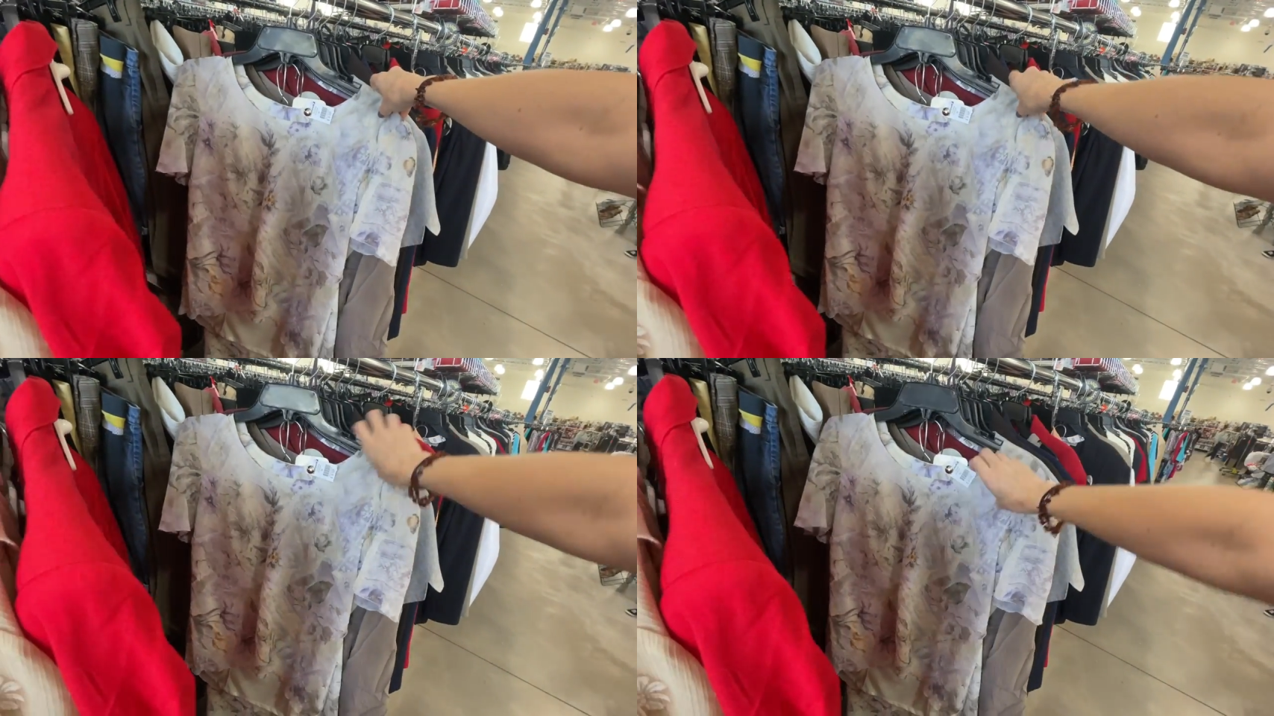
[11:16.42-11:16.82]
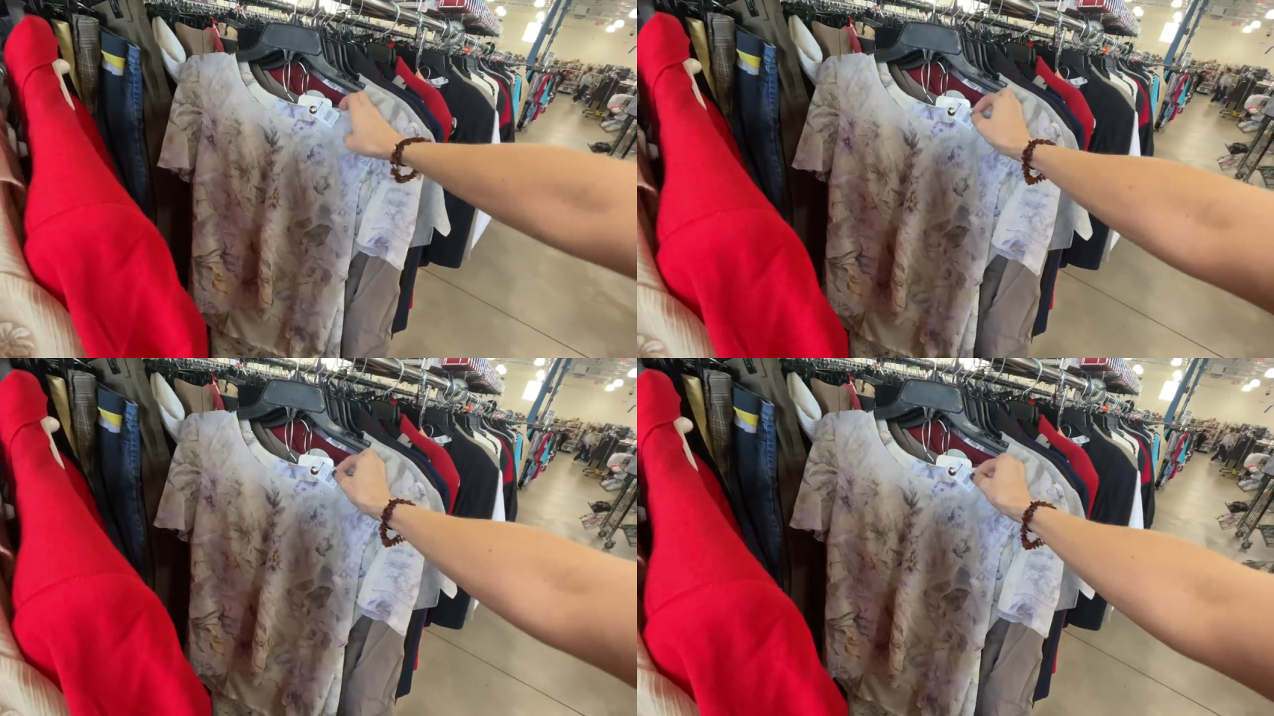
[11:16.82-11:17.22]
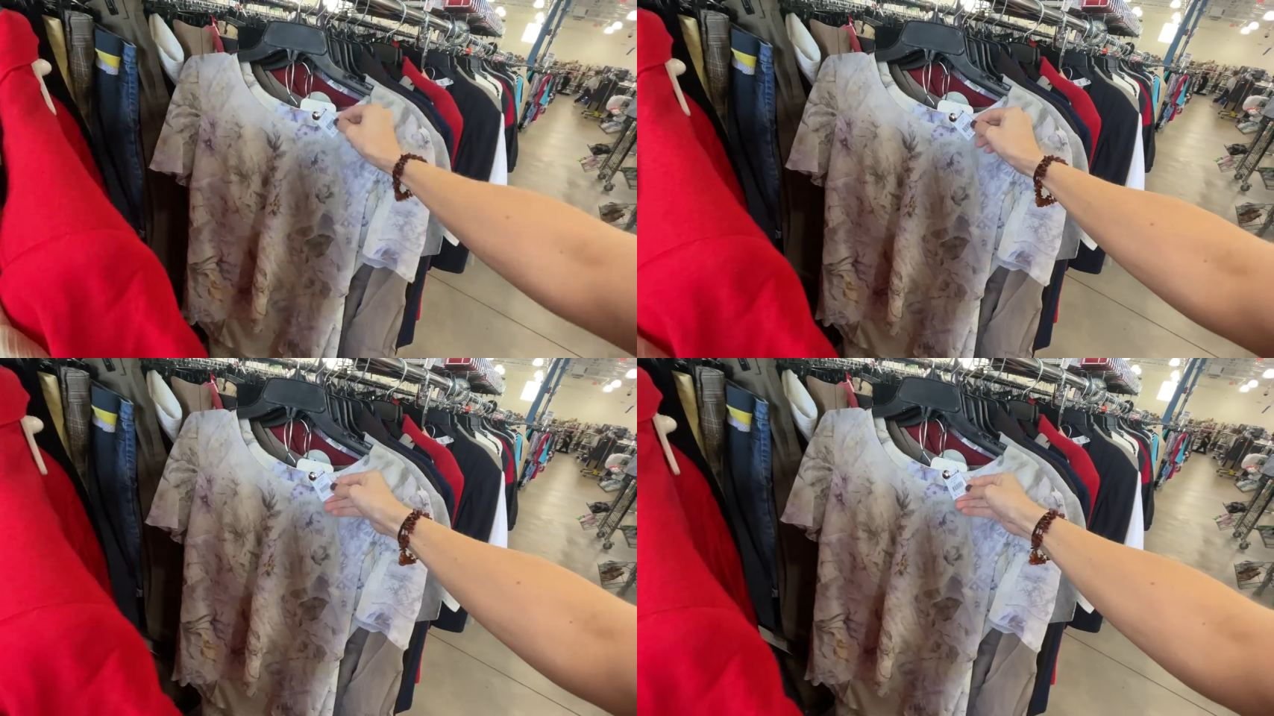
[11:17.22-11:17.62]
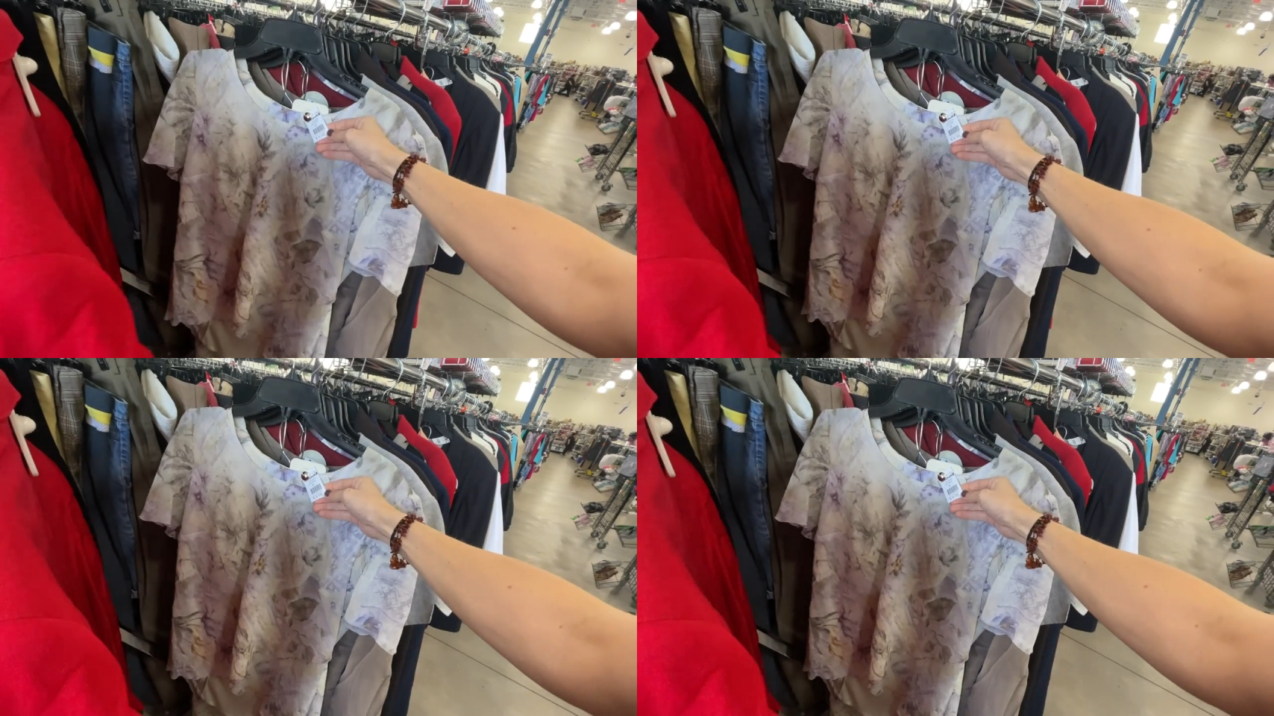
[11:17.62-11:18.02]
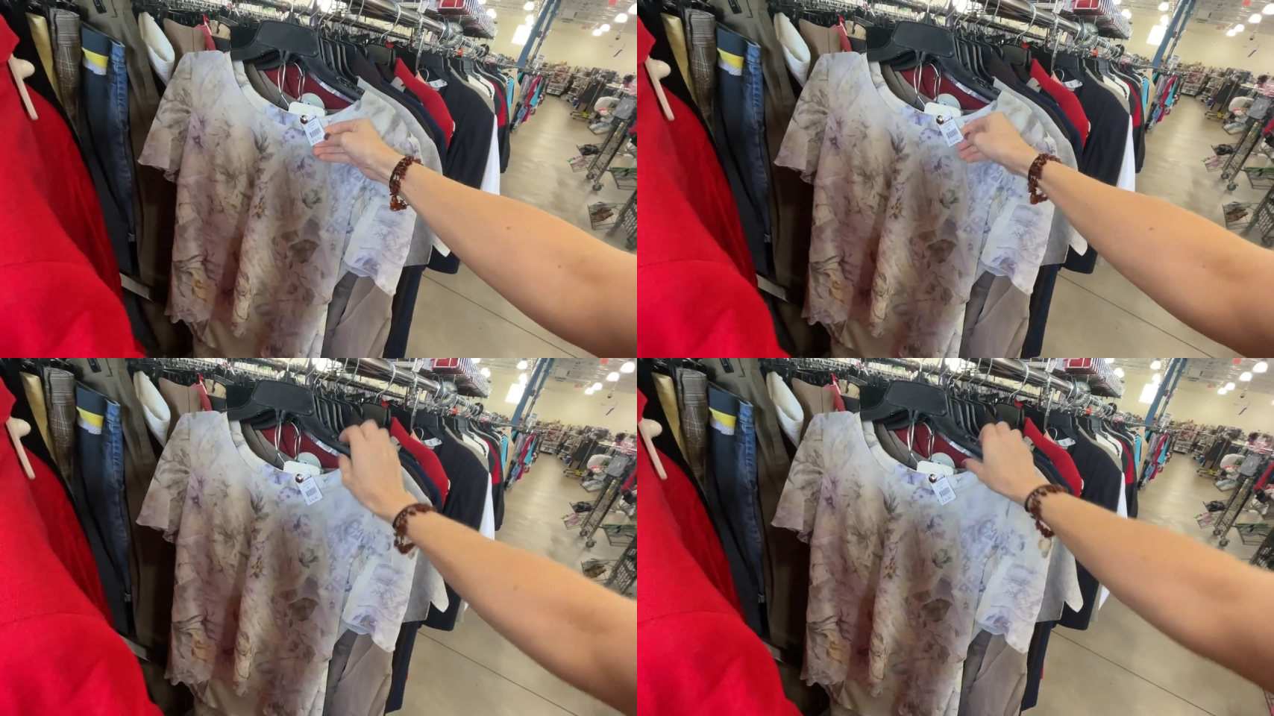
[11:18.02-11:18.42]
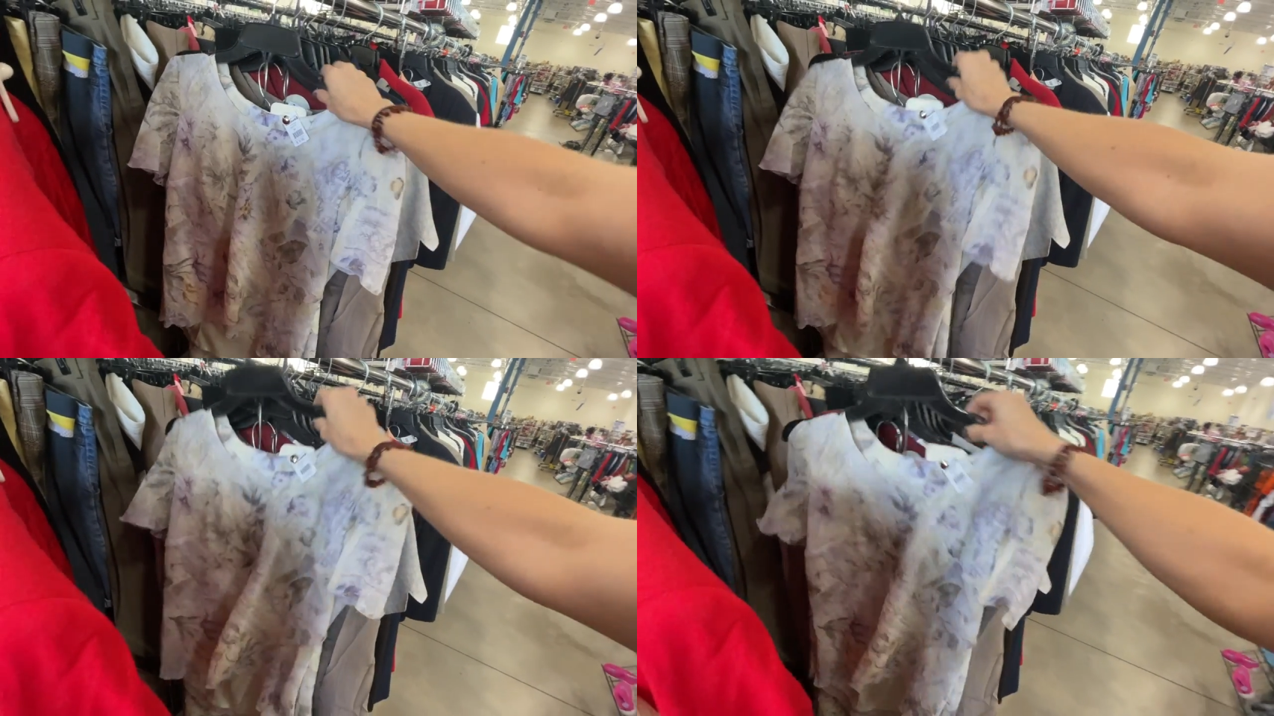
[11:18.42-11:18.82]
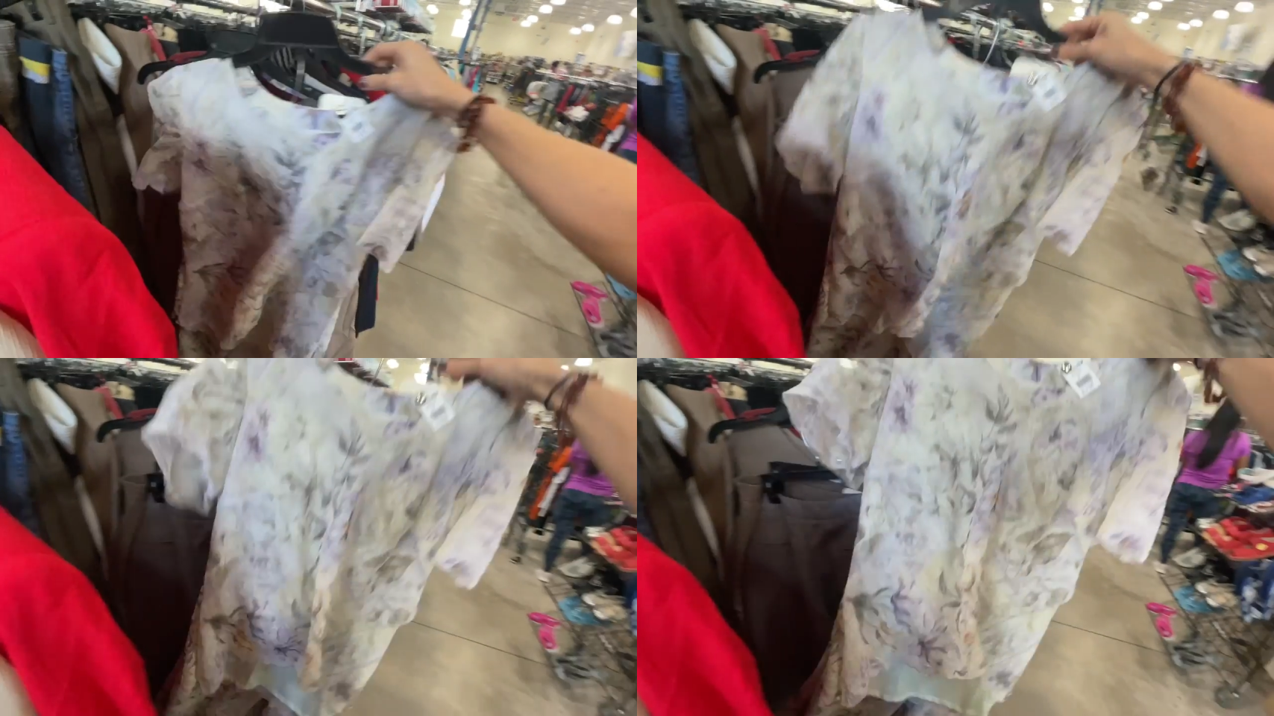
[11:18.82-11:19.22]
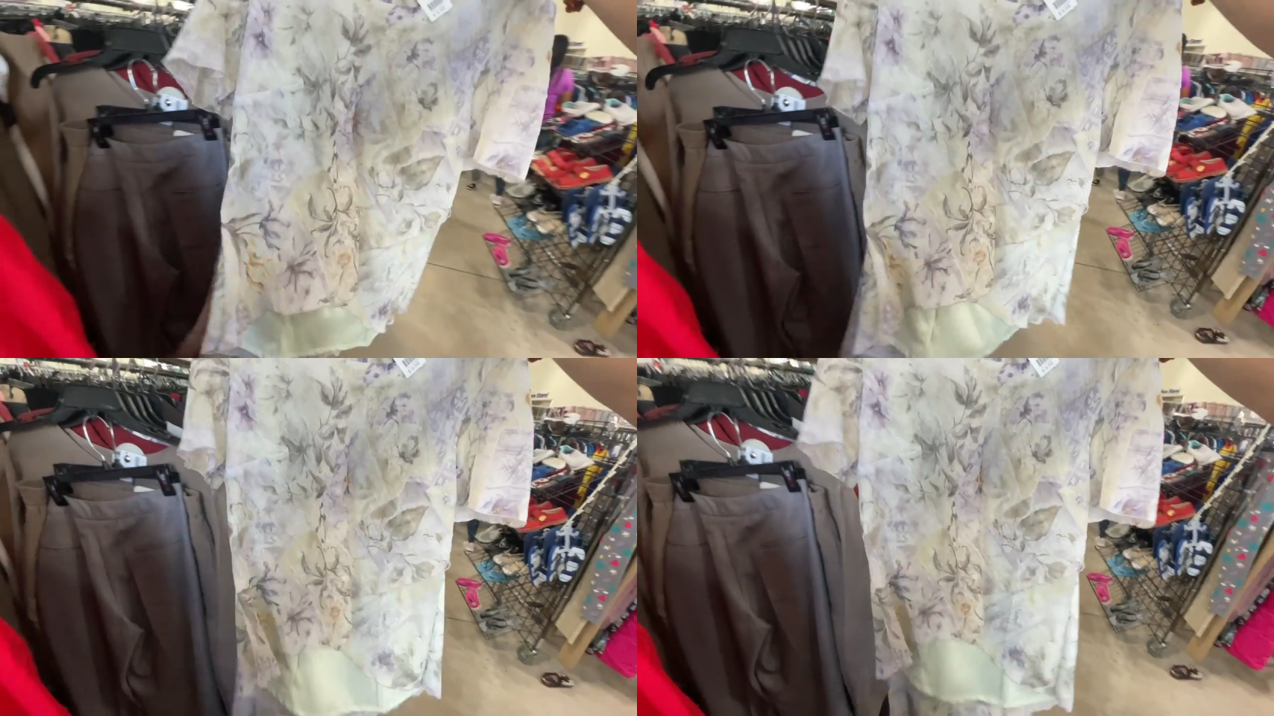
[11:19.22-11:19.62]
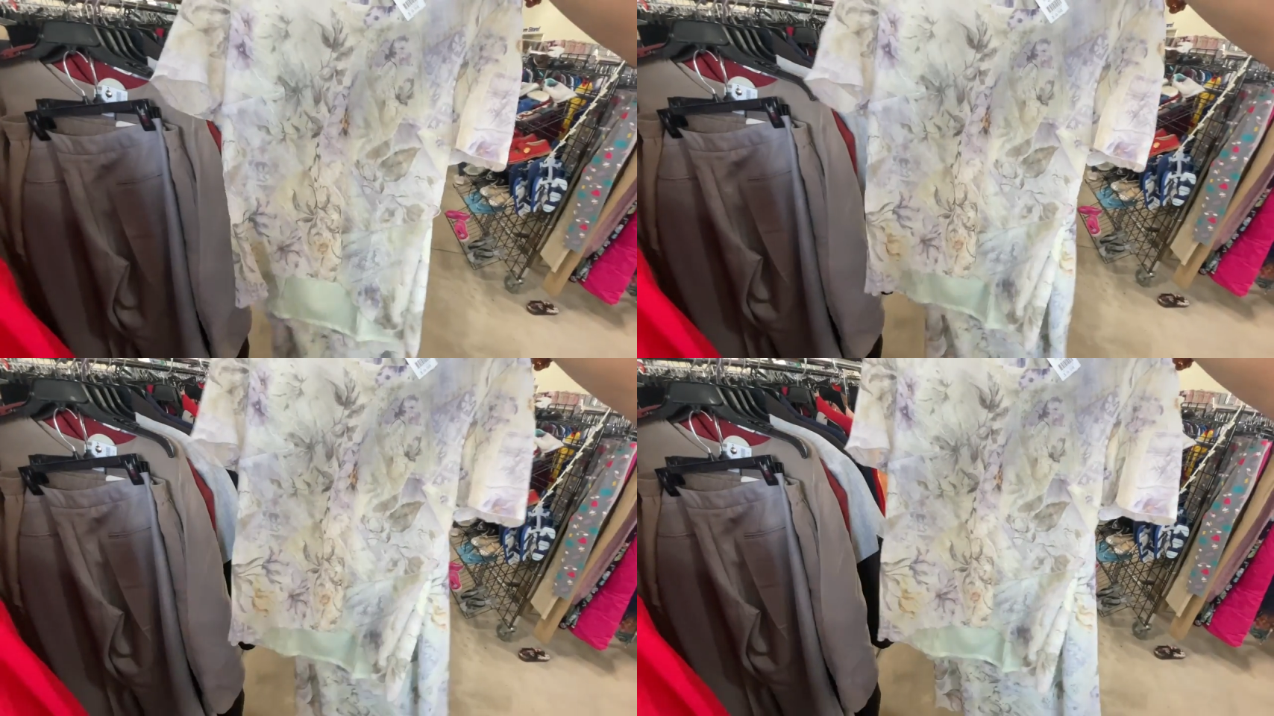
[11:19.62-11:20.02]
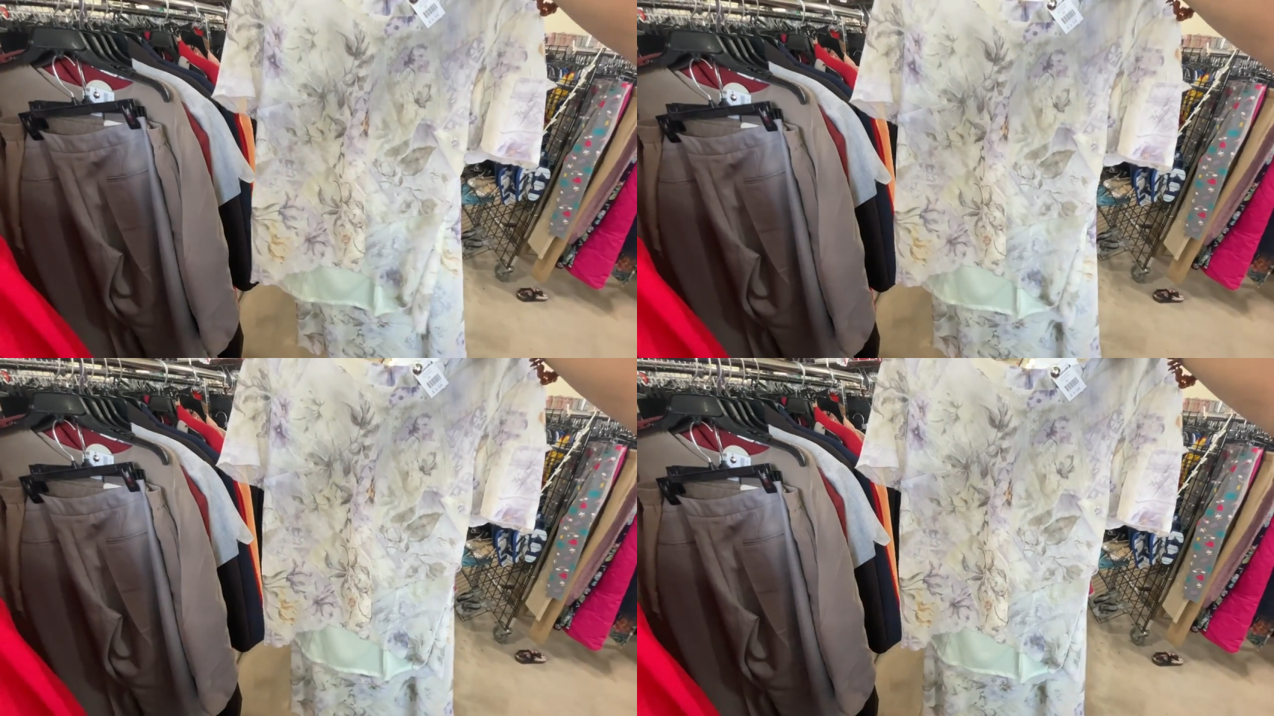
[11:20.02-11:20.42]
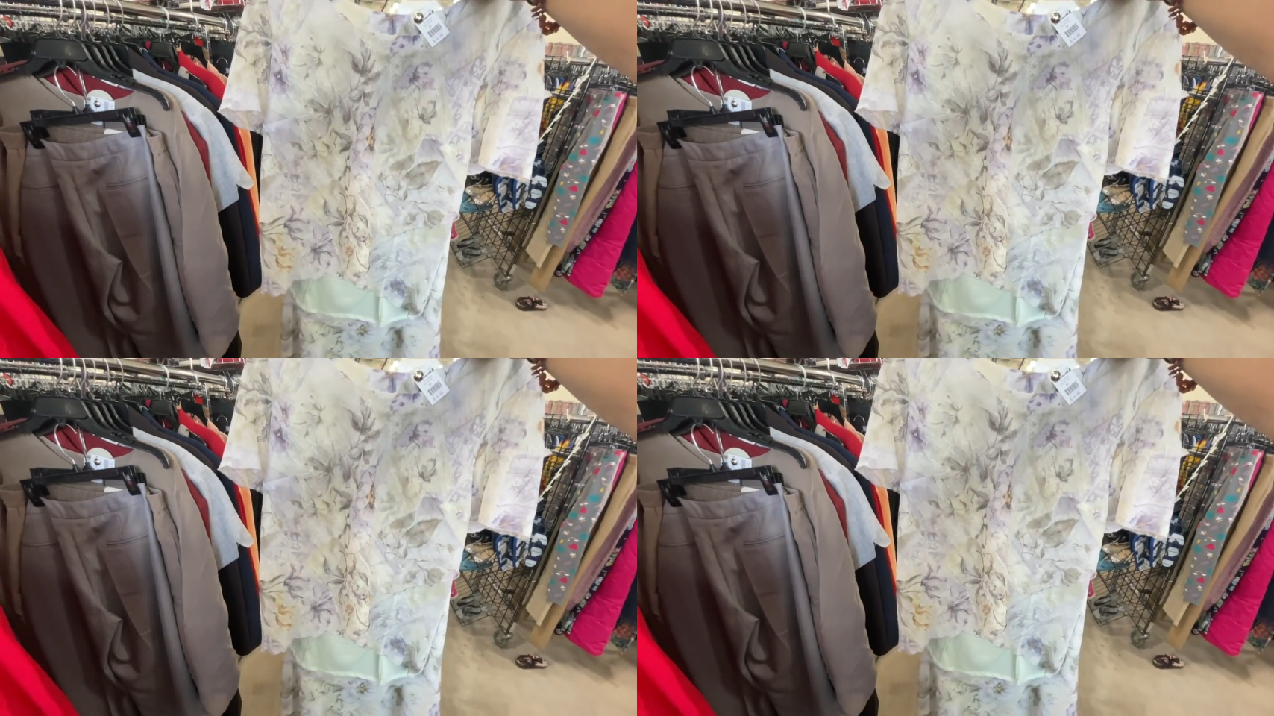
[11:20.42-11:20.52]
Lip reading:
No face is visible, so there are no lips to read.